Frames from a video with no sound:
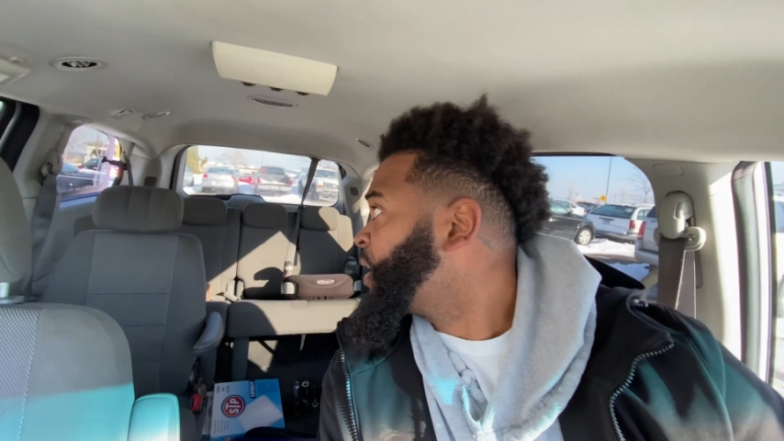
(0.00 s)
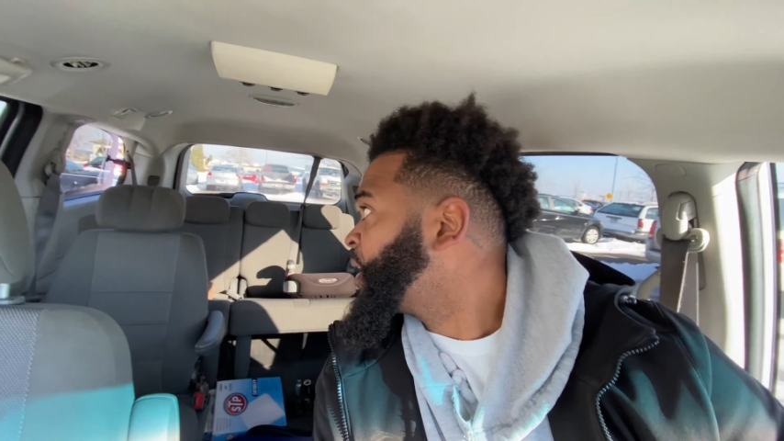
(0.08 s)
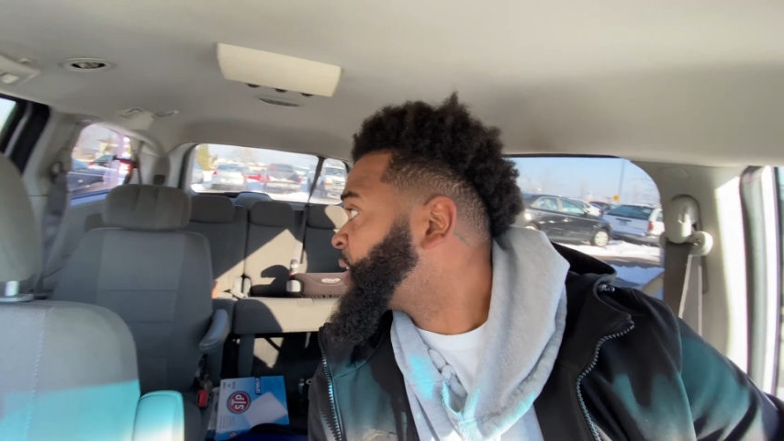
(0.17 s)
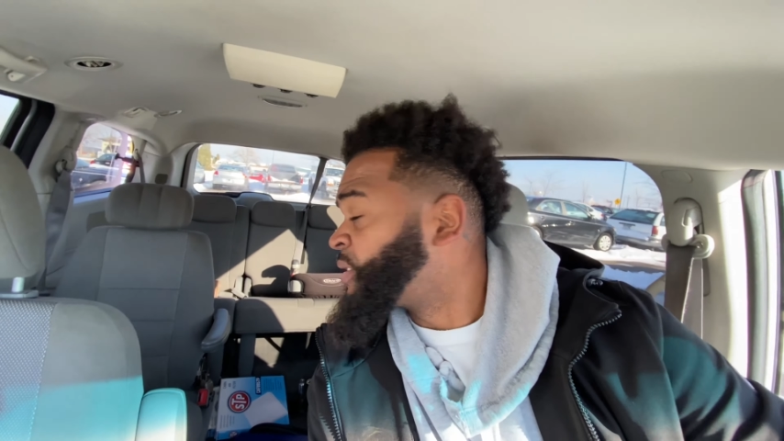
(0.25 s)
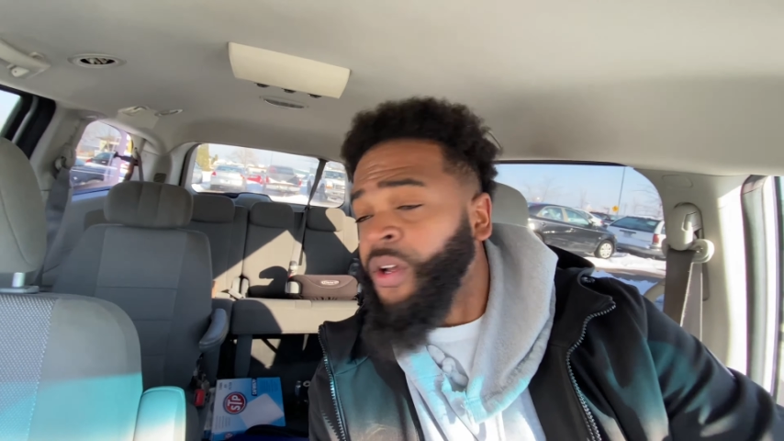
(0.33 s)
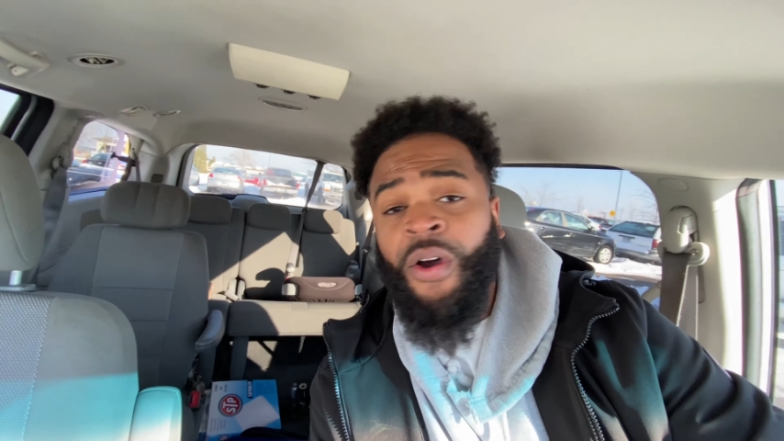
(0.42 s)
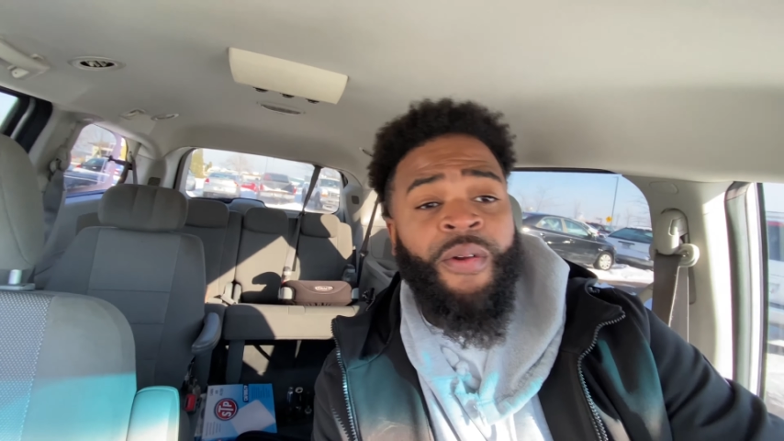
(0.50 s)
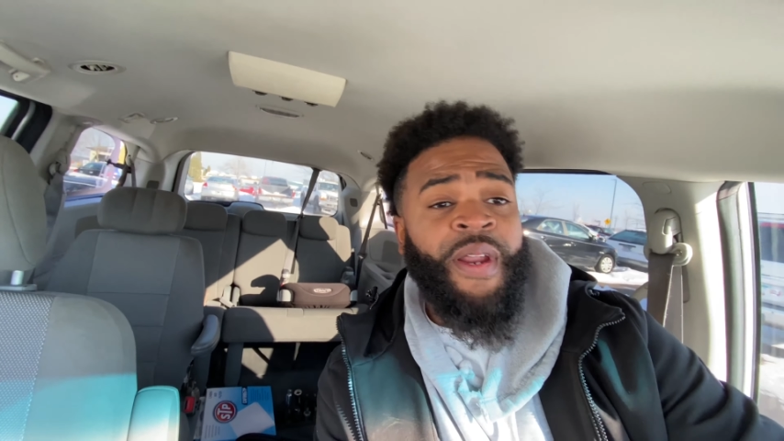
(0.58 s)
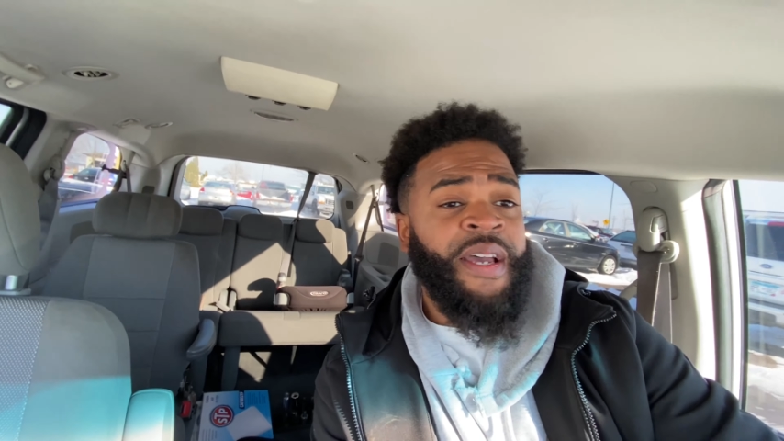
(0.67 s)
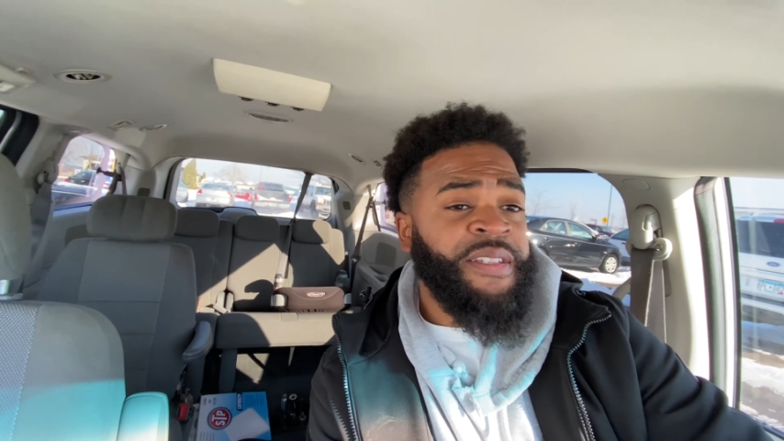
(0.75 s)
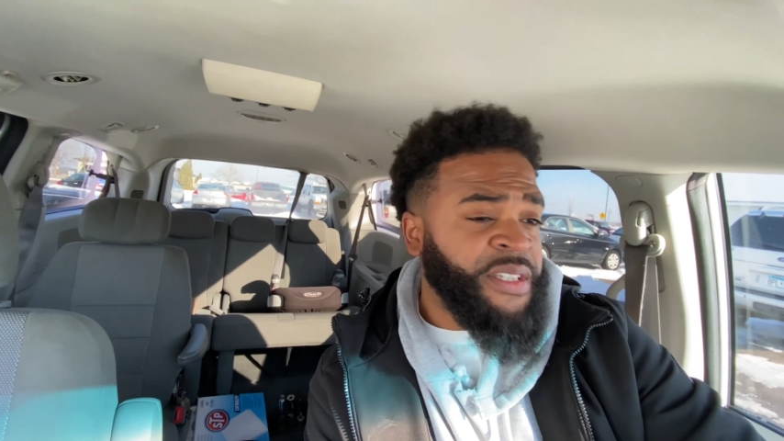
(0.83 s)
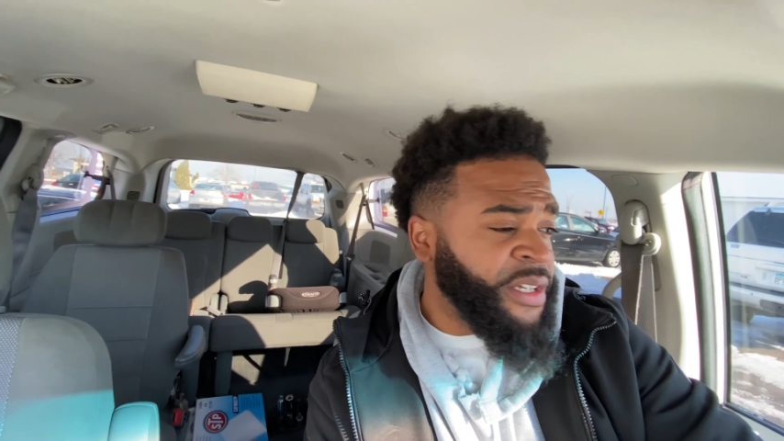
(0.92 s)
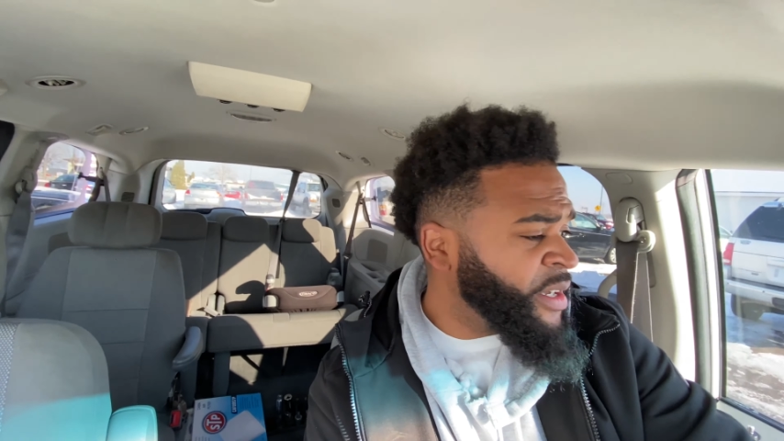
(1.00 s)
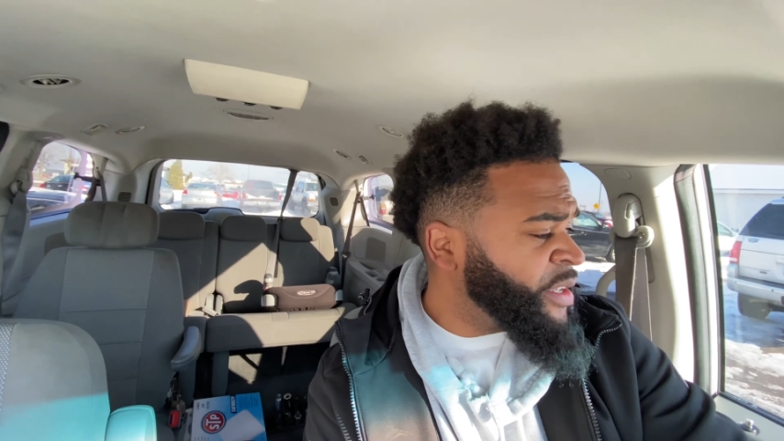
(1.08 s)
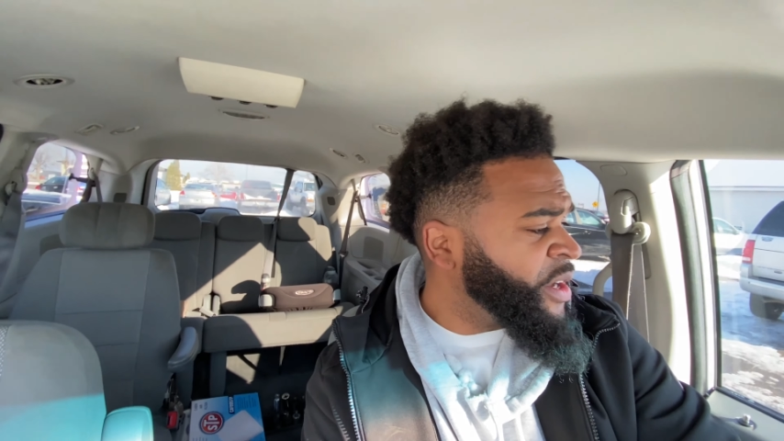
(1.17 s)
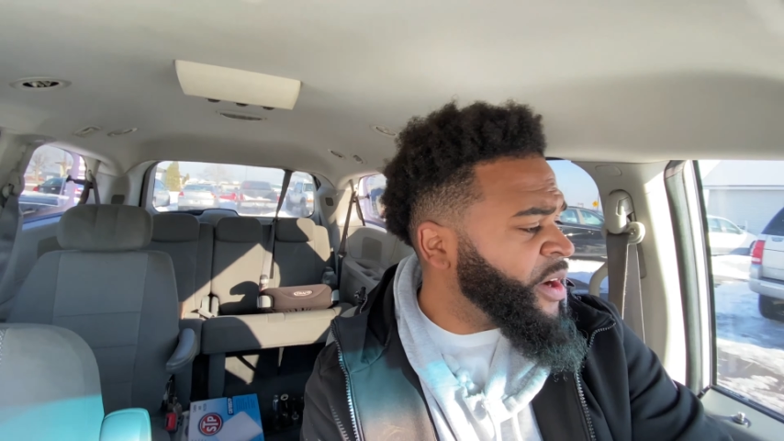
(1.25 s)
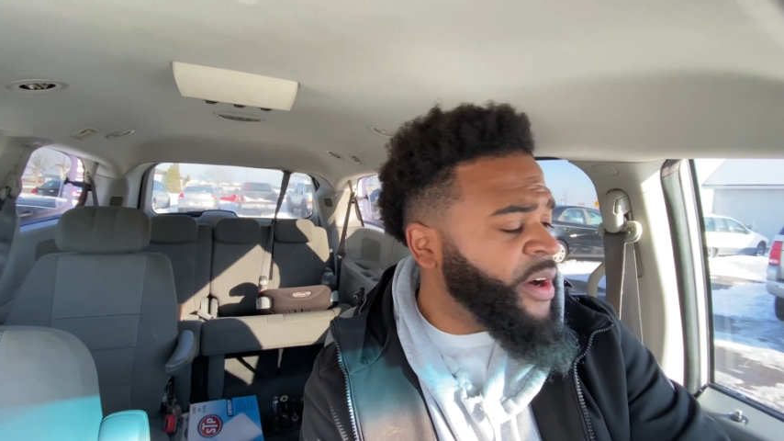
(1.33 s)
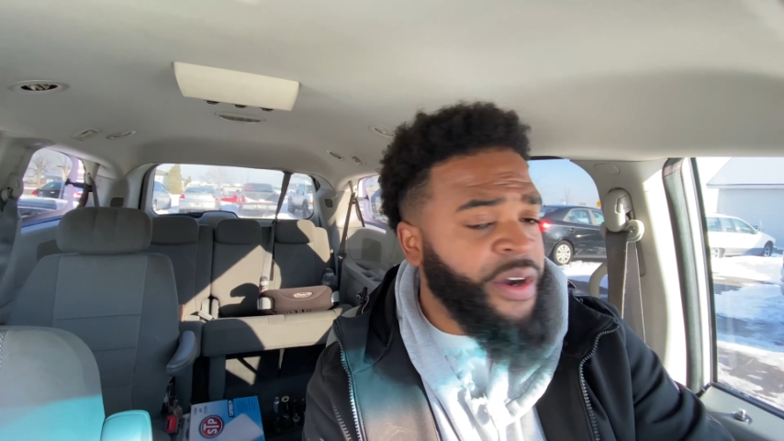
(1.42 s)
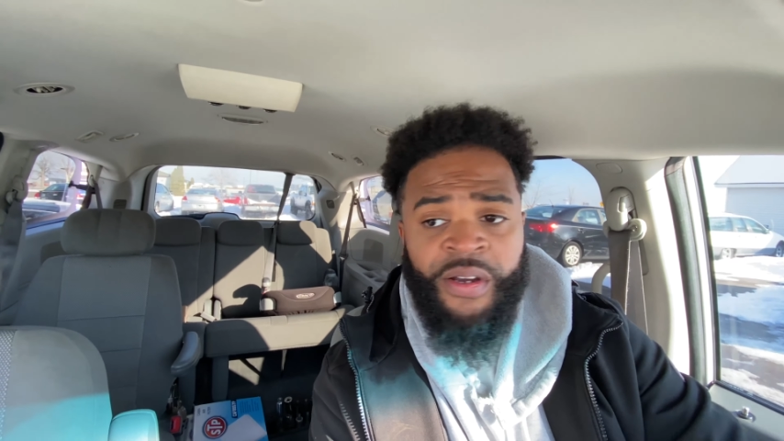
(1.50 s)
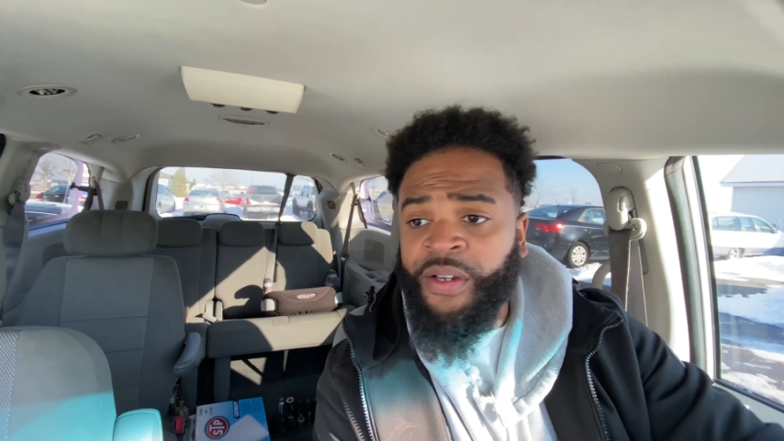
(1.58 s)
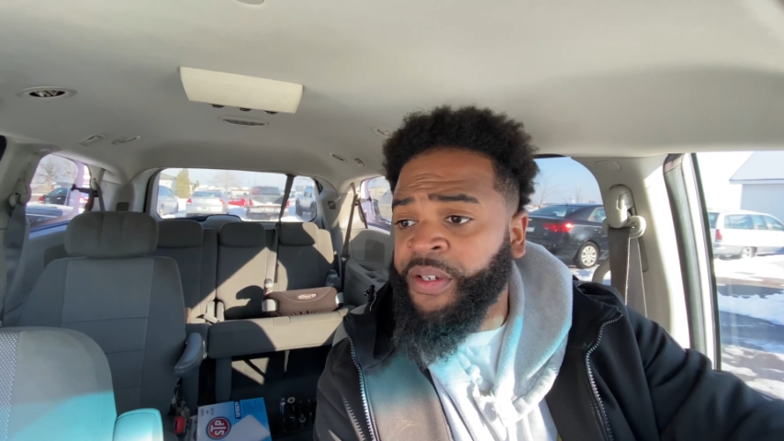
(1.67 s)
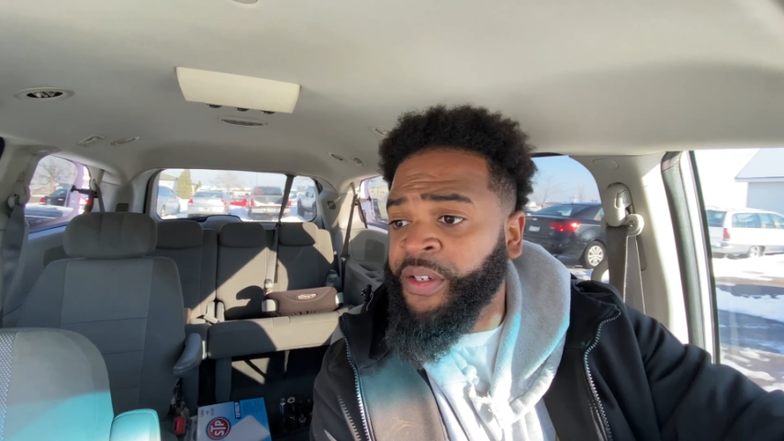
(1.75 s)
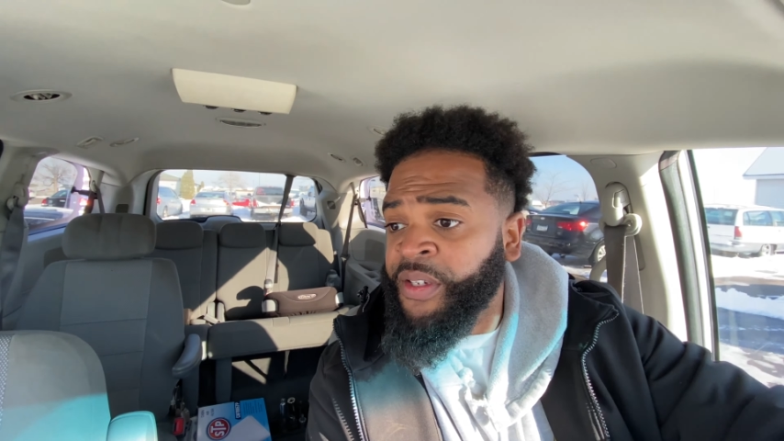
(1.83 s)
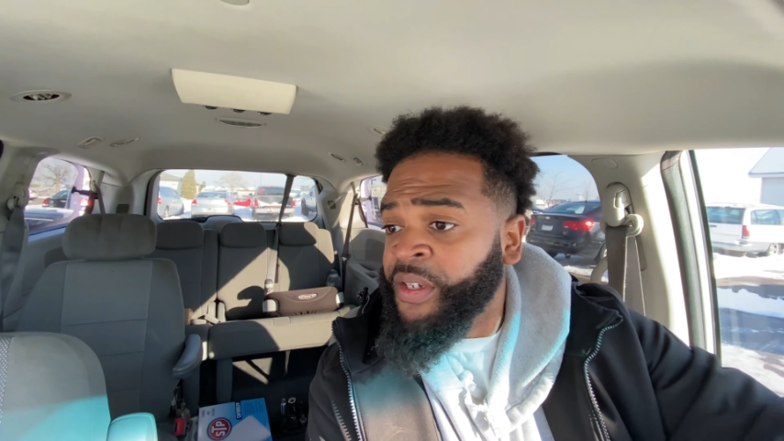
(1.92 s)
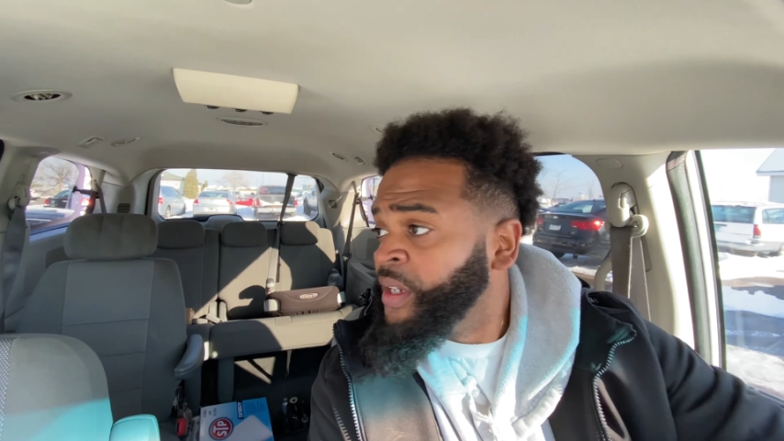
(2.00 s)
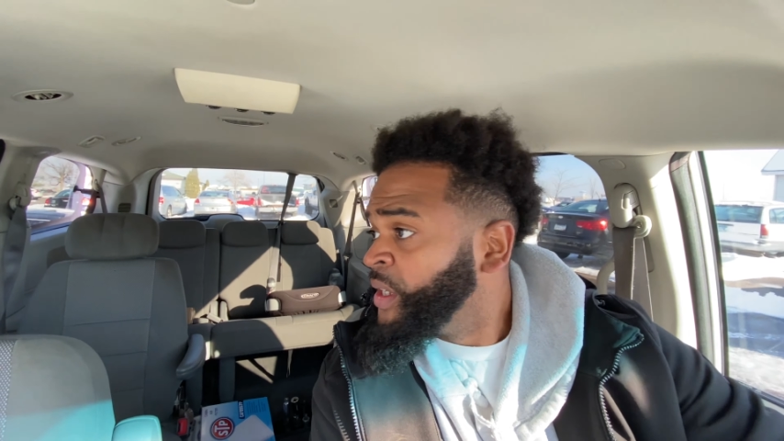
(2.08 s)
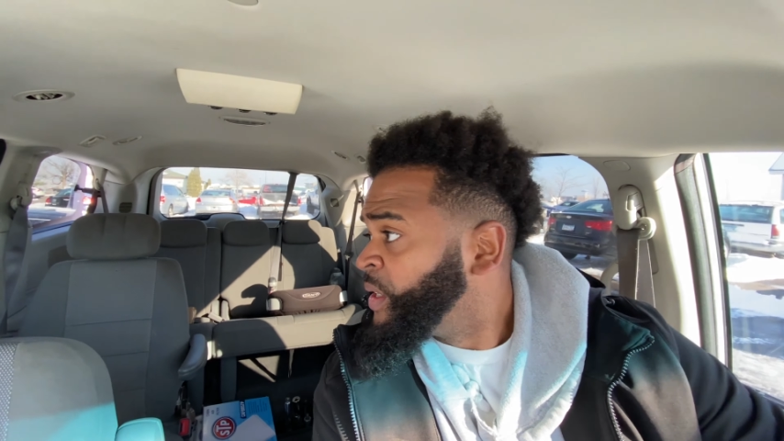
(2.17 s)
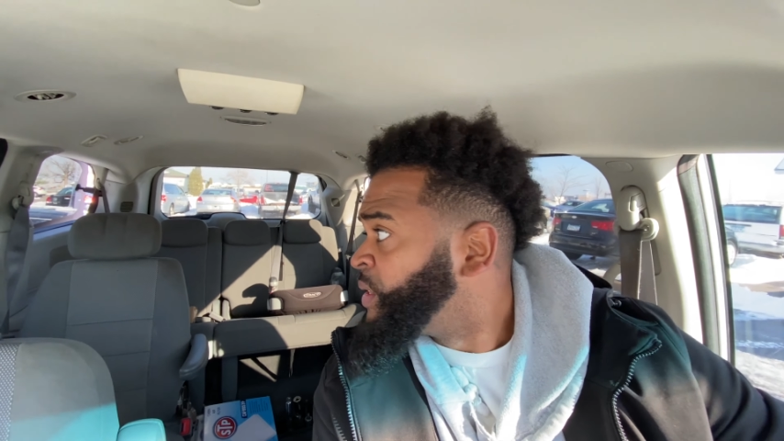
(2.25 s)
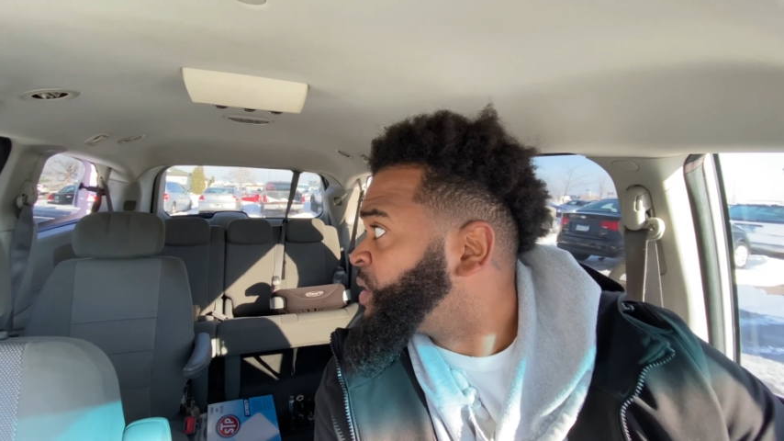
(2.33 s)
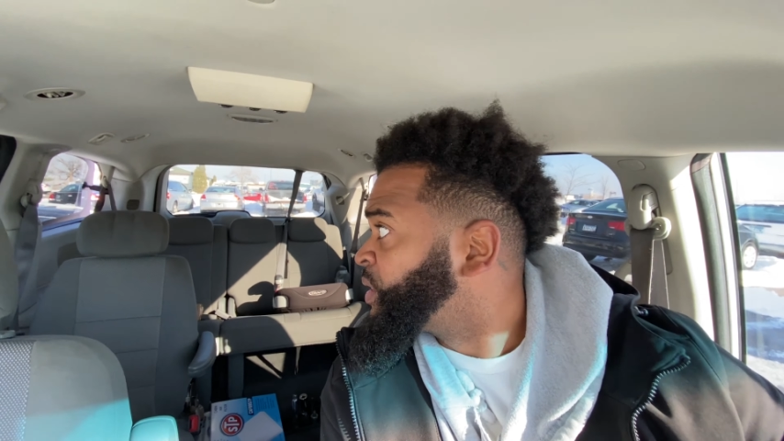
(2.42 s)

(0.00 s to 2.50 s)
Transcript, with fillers: so that's done, y'all. Took the